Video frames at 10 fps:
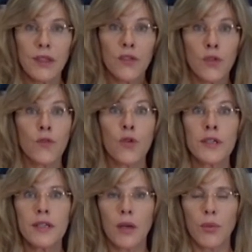So for
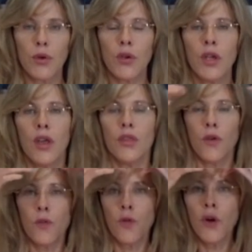example,
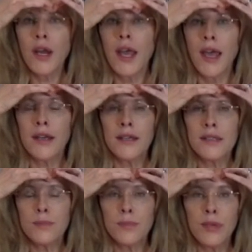the forehead
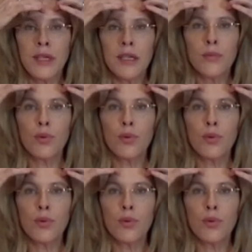is a big,